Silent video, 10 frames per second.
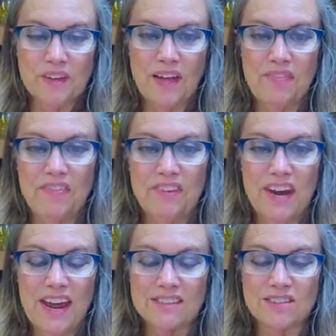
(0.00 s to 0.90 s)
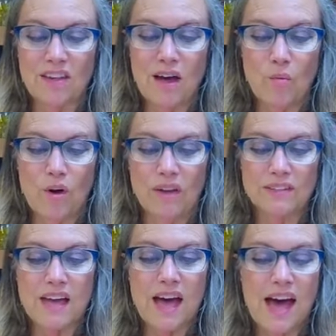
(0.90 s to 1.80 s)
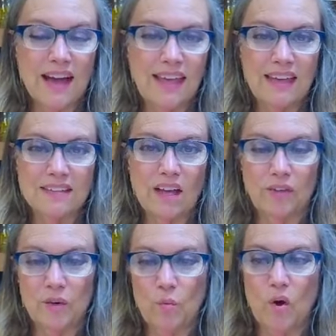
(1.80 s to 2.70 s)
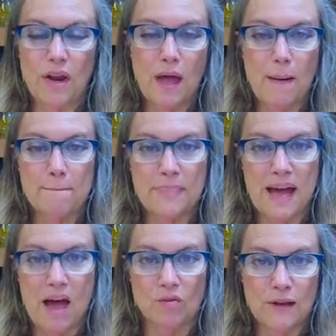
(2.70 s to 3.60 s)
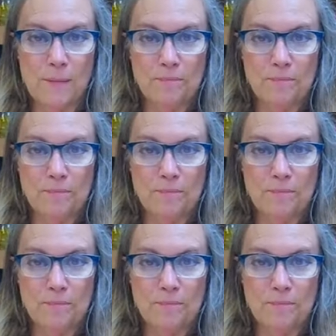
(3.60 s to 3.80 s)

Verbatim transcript: And then the next lie was, I can't tell anyone about.